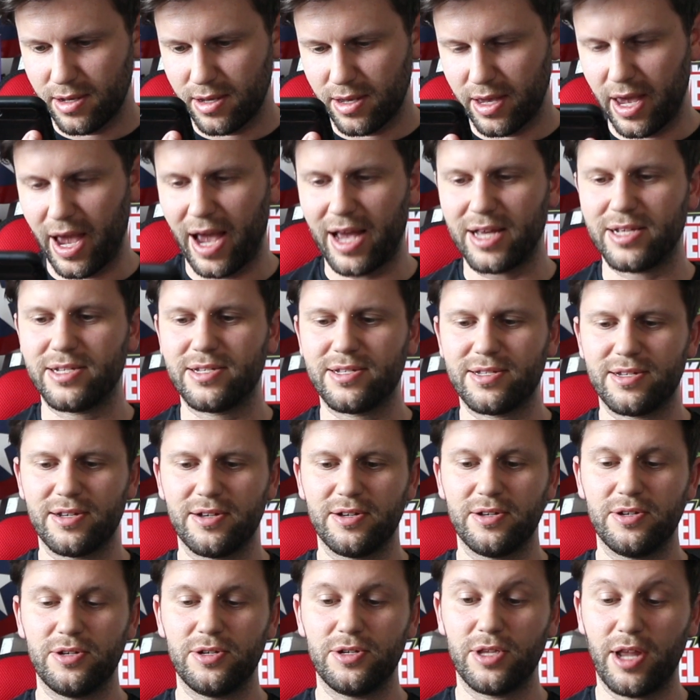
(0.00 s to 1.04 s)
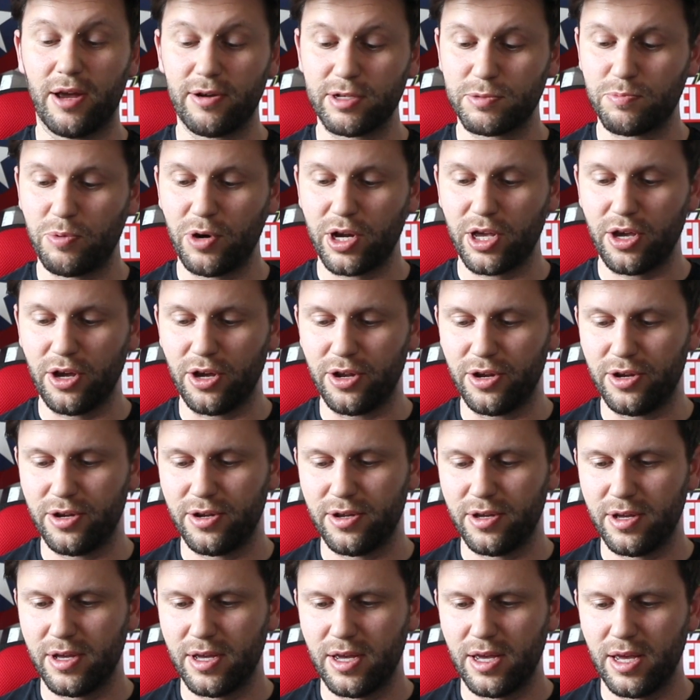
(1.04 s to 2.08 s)
Yes, that was pretty good.
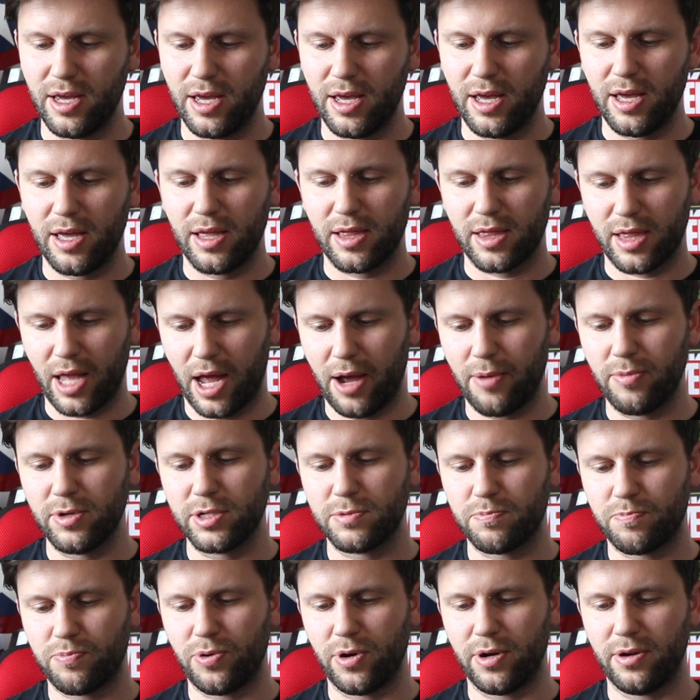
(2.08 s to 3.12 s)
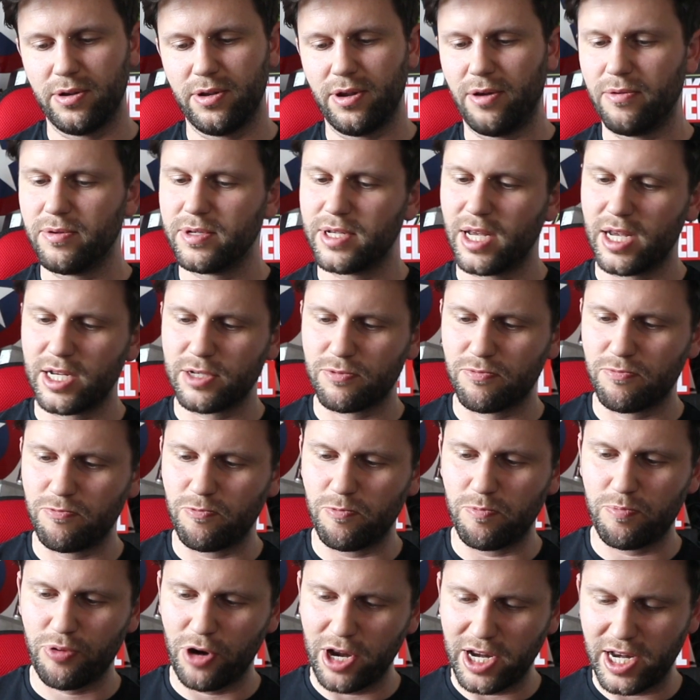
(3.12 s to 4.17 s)
That was I would to say it's
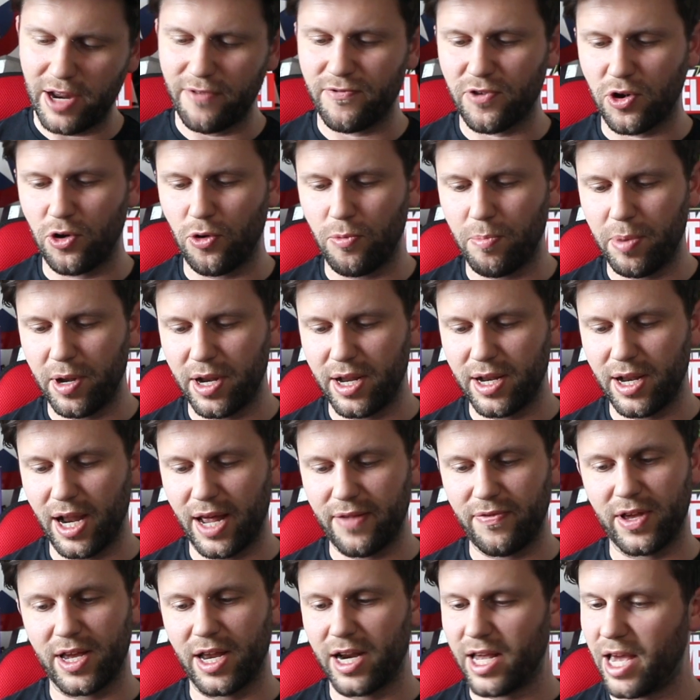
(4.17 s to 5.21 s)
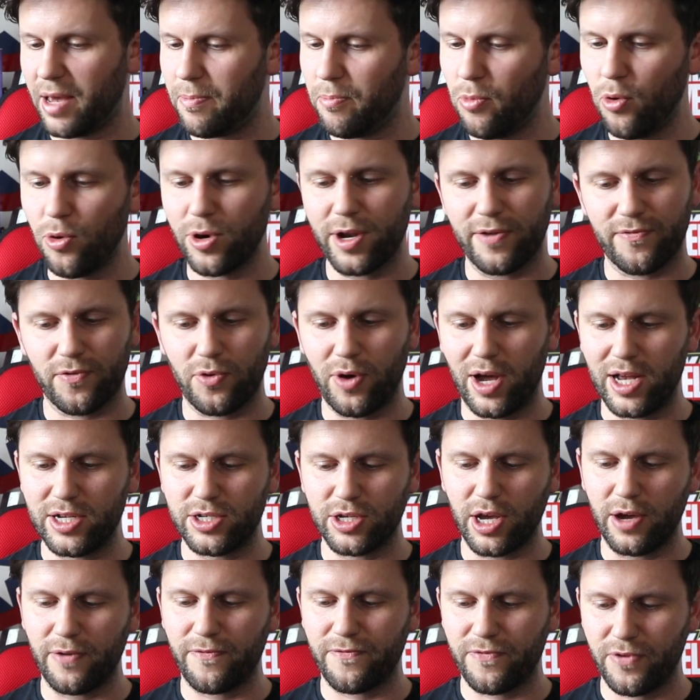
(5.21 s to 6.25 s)
pretty difficult, but like they're going to get more difficult as you
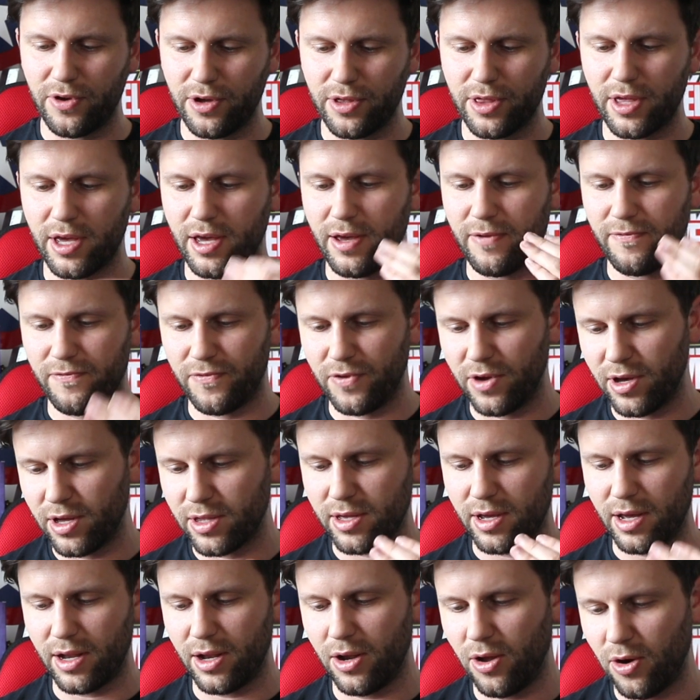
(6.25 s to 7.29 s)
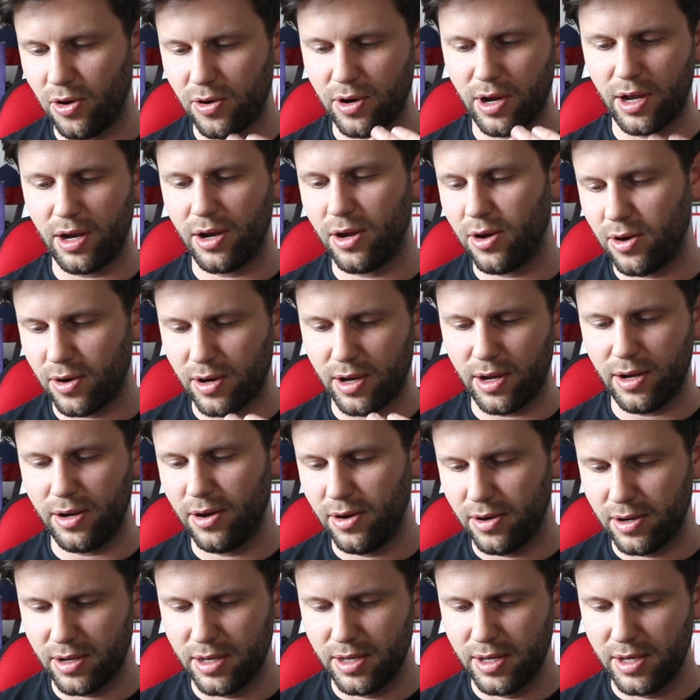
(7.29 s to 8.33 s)
go further and further along, along,
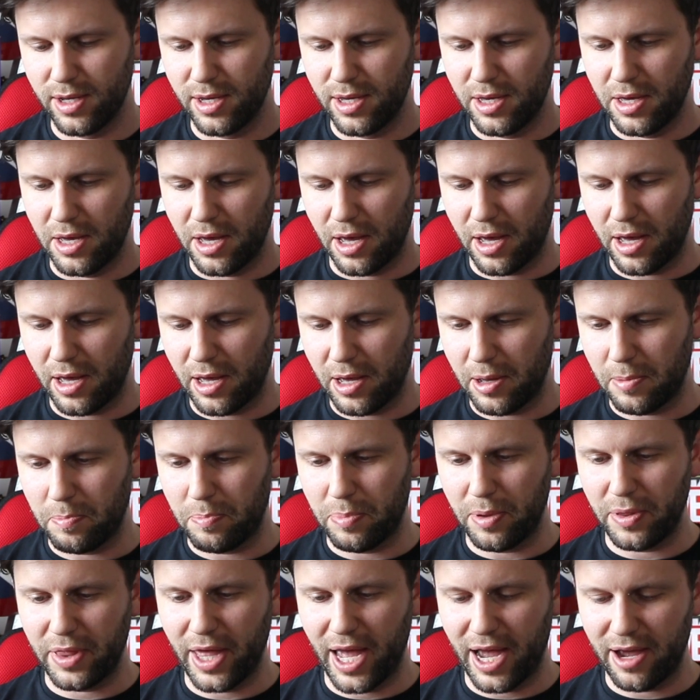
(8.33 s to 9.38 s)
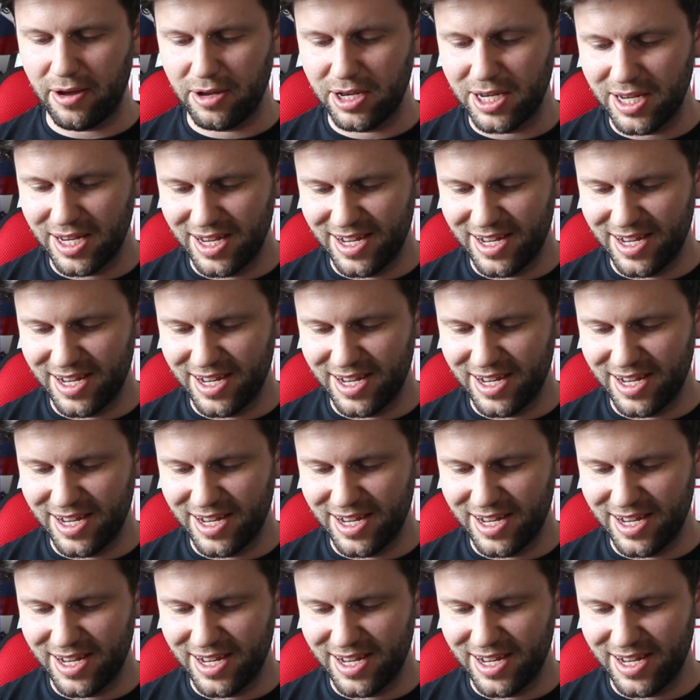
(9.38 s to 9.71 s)
along. Um, but that